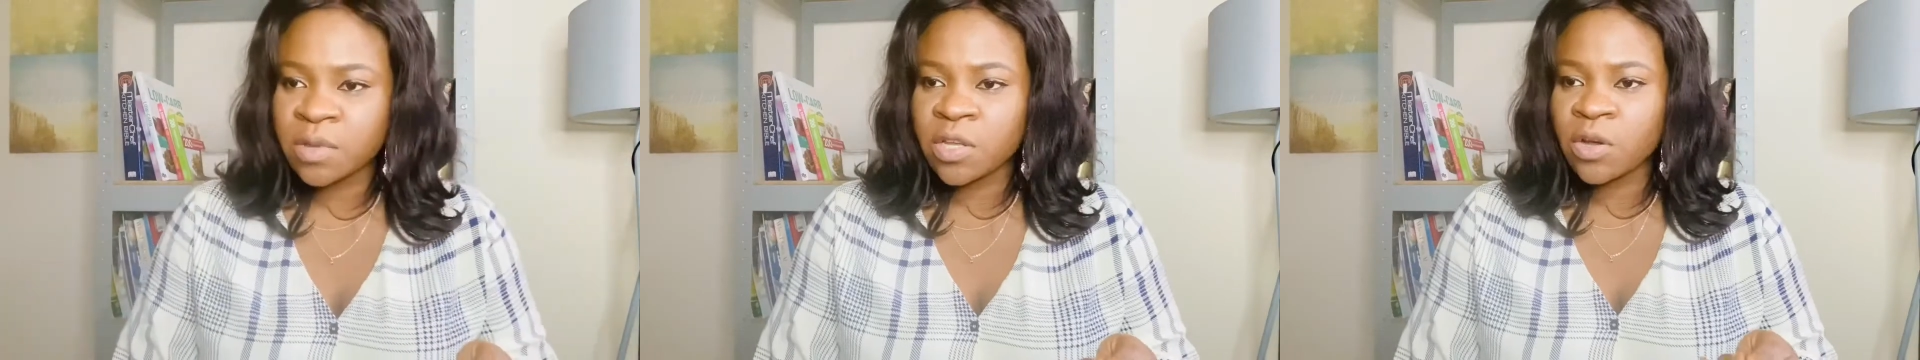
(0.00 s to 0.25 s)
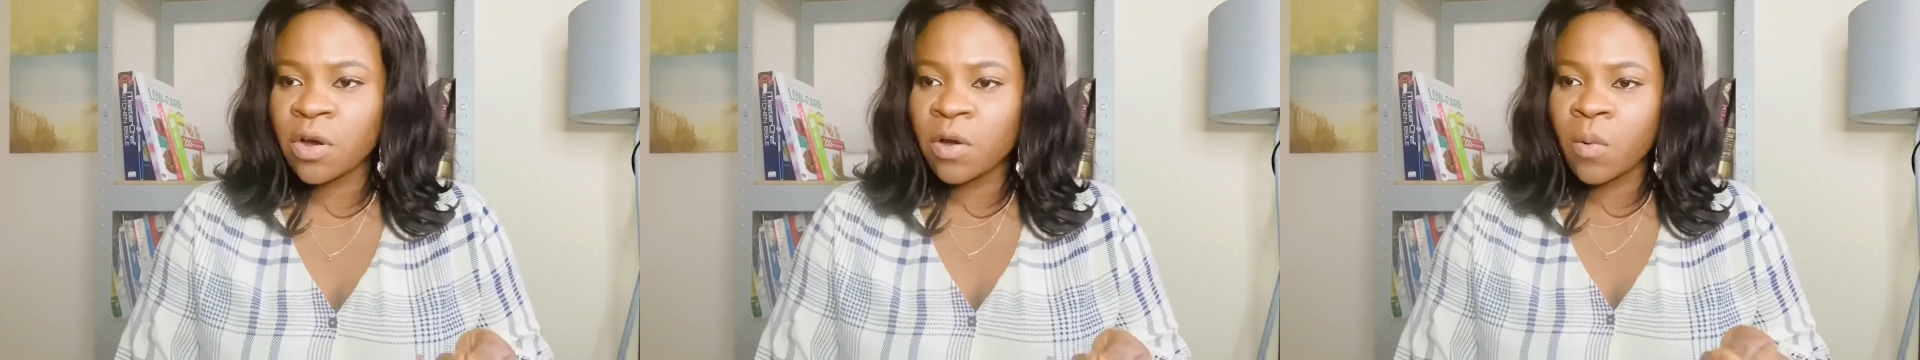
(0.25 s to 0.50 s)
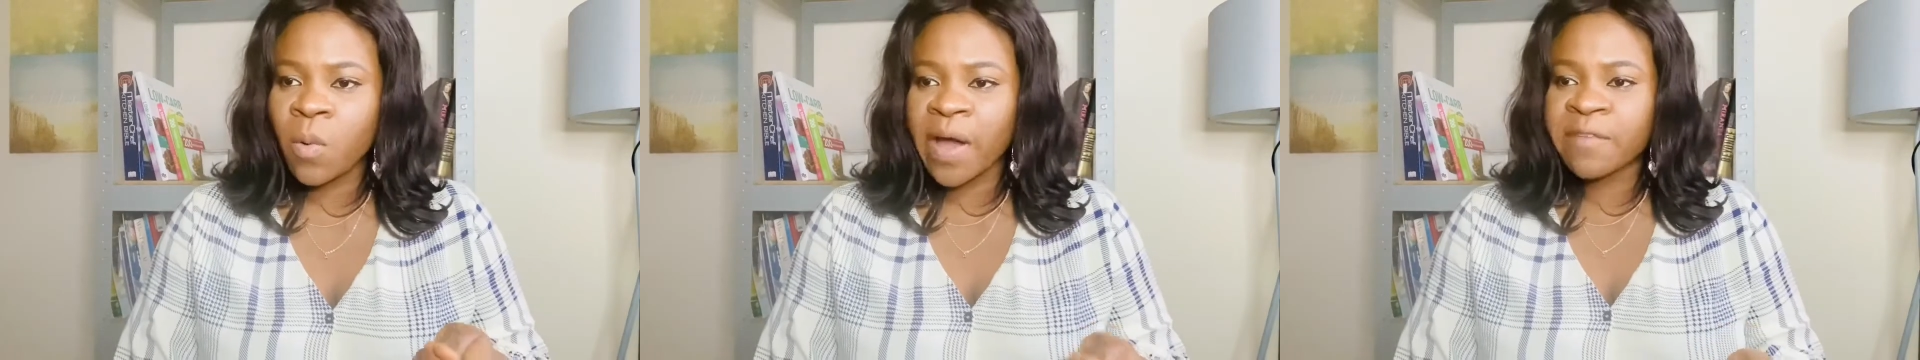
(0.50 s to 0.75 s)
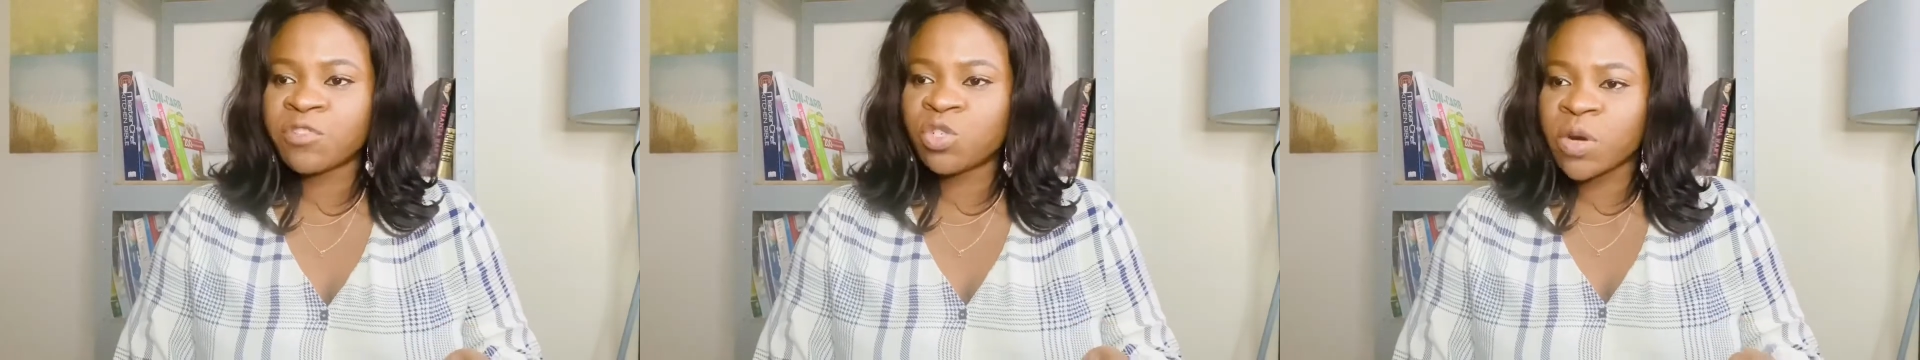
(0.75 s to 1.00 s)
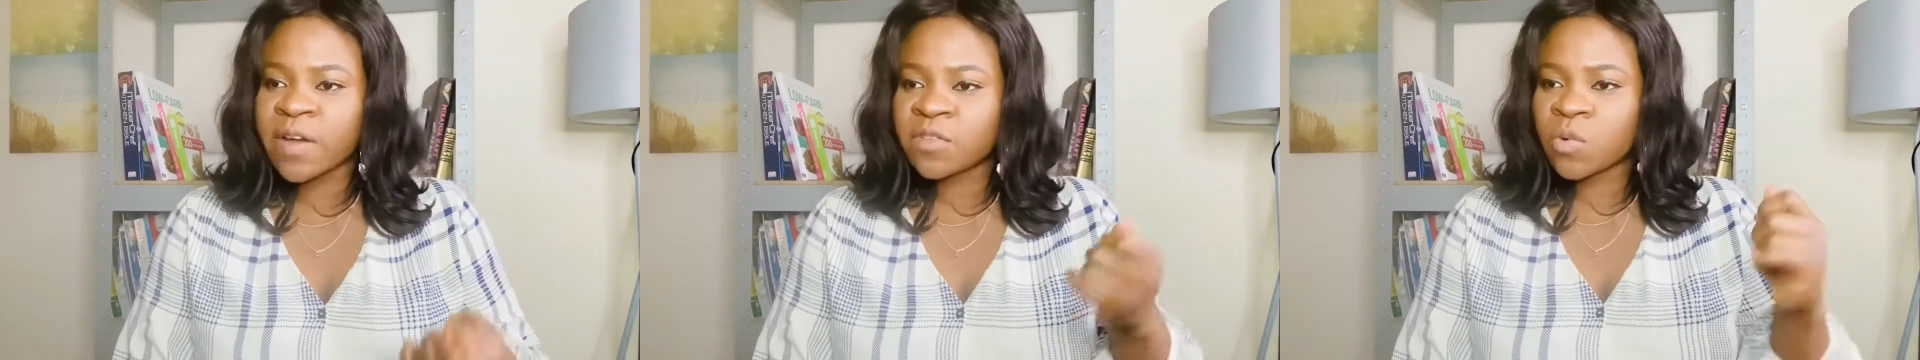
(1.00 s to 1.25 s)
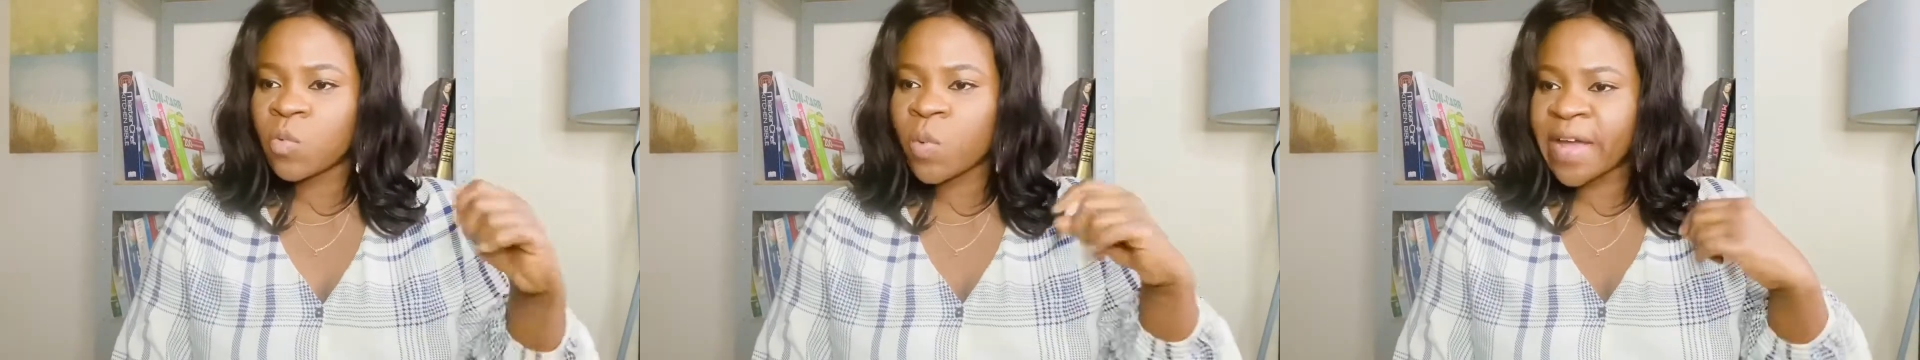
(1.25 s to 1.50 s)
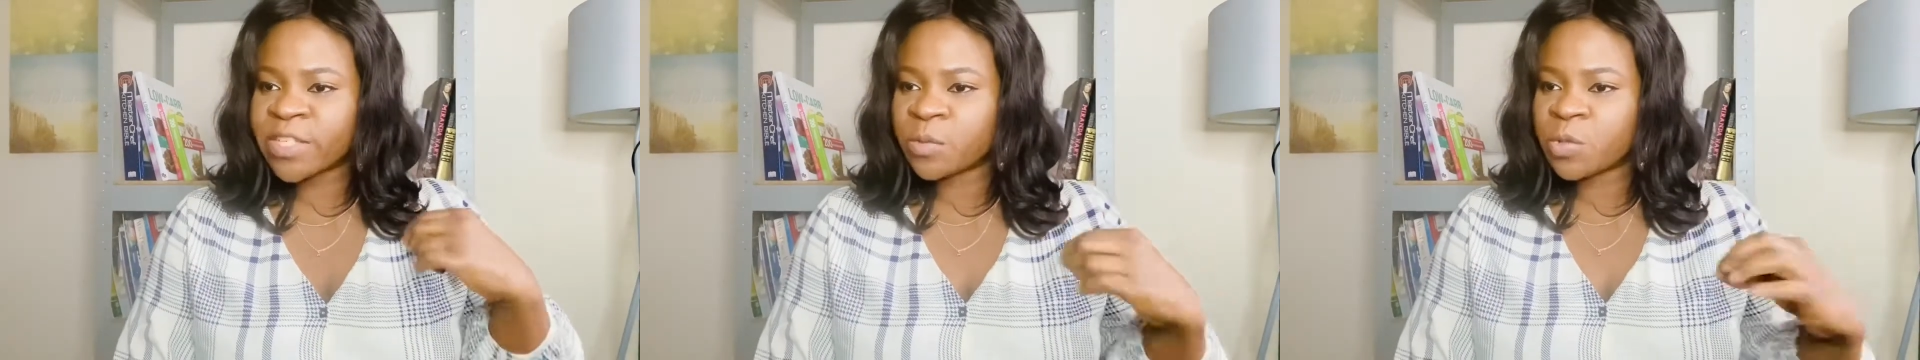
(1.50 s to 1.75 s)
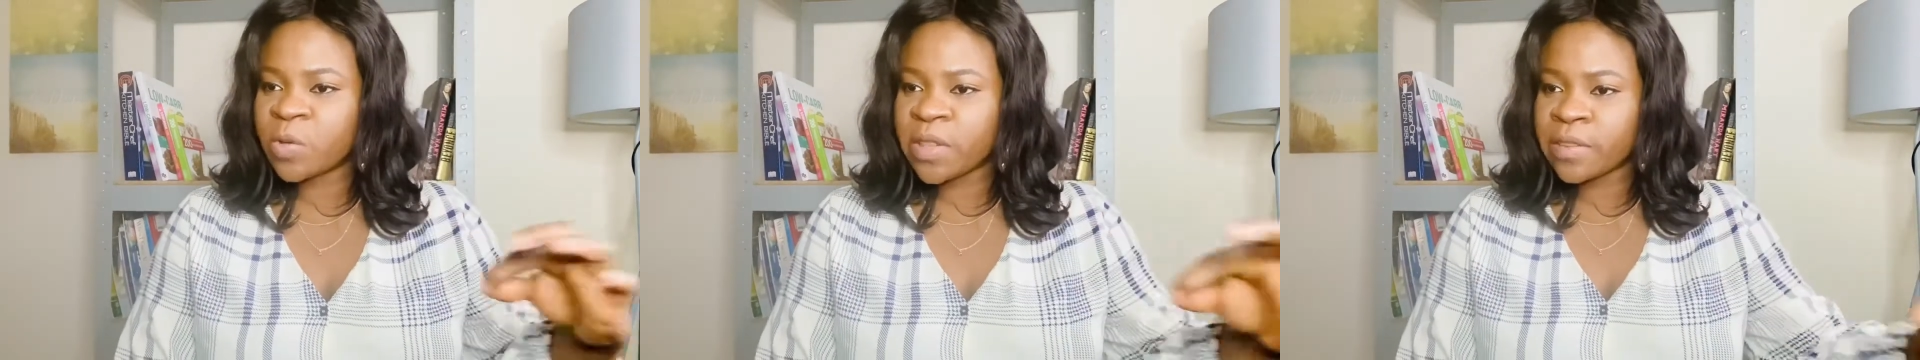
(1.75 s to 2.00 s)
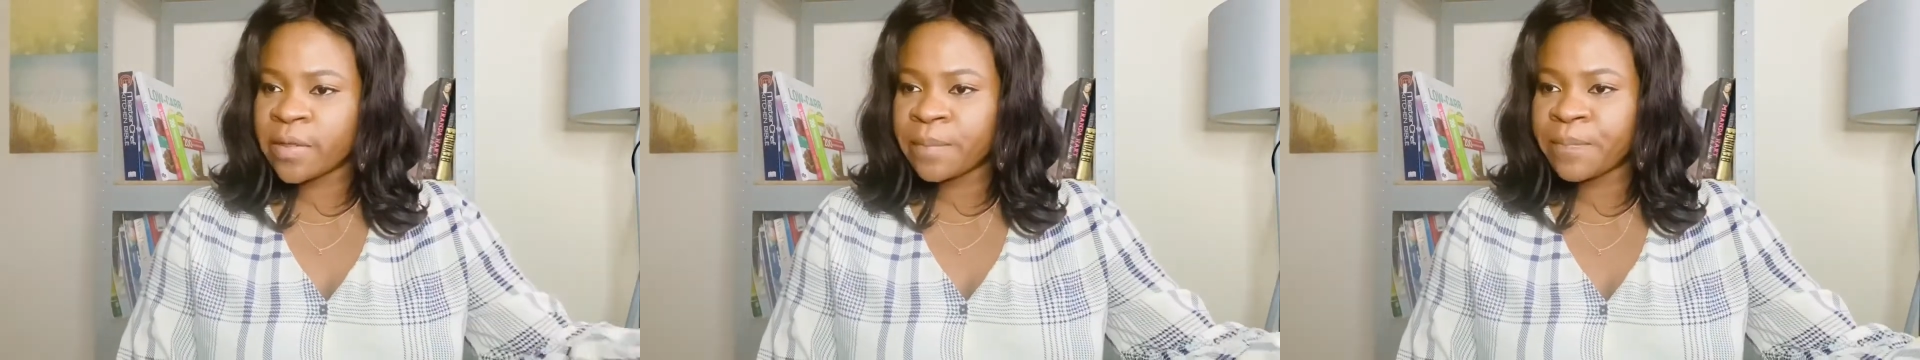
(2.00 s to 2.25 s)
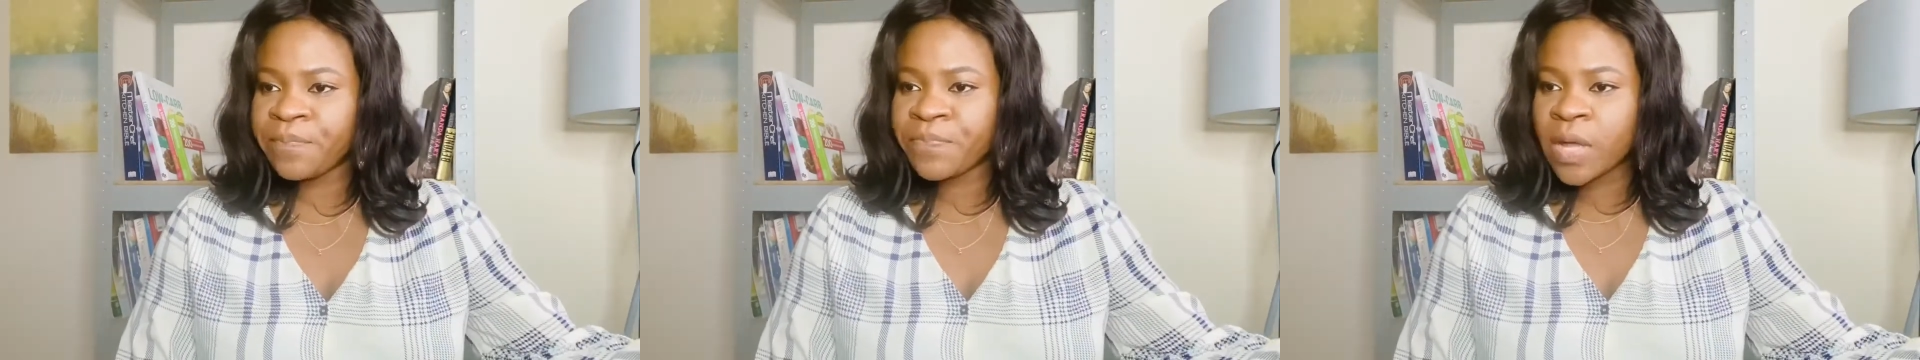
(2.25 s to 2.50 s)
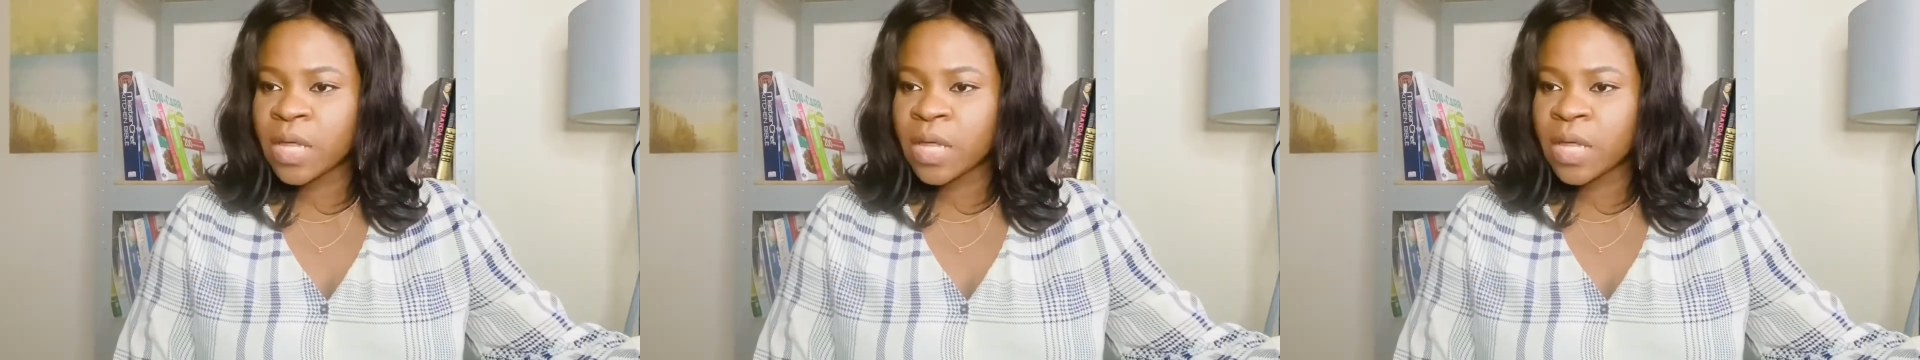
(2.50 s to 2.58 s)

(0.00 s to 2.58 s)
the younger wife drives a wedge between them